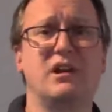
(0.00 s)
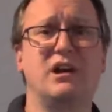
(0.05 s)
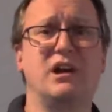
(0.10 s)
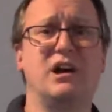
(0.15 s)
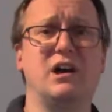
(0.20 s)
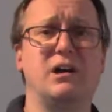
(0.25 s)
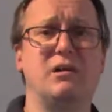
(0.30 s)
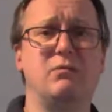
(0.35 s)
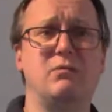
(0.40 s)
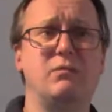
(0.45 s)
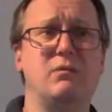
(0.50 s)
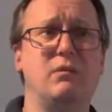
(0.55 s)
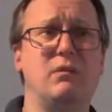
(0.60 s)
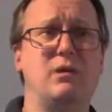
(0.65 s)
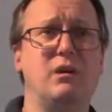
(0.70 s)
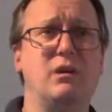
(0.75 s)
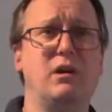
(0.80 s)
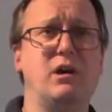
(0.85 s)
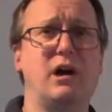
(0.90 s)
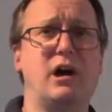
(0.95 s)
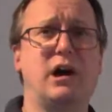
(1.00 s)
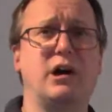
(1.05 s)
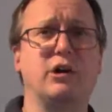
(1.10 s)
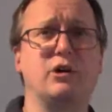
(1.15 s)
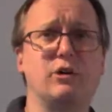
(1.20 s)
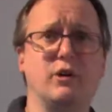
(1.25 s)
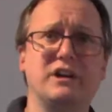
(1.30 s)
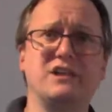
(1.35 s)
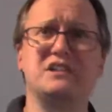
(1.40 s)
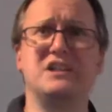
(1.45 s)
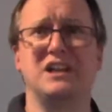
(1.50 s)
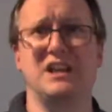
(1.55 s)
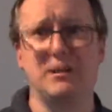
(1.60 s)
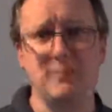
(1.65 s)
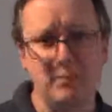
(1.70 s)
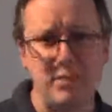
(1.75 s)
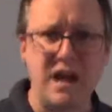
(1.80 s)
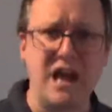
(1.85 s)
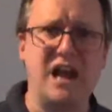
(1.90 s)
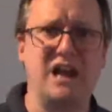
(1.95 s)
are going to
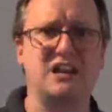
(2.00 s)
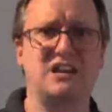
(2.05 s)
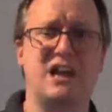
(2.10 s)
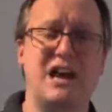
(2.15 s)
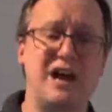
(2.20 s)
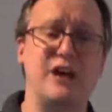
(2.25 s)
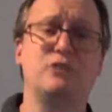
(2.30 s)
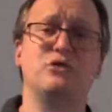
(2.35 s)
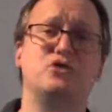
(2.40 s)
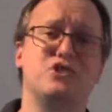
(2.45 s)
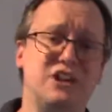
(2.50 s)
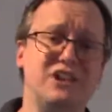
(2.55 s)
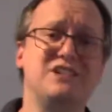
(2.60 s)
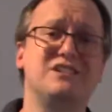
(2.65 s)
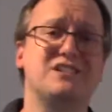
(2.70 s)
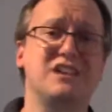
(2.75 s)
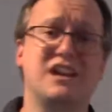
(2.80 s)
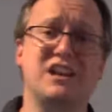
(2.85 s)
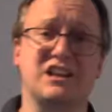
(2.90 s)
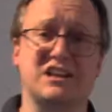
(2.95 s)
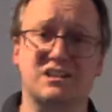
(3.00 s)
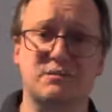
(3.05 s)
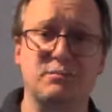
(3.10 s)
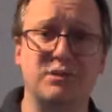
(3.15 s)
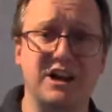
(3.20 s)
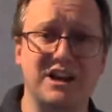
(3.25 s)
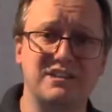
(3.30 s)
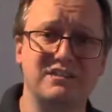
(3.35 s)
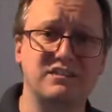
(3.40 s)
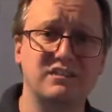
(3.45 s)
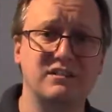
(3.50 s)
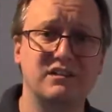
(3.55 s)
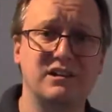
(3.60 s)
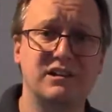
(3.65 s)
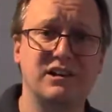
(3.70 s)
impact how genes get expressed.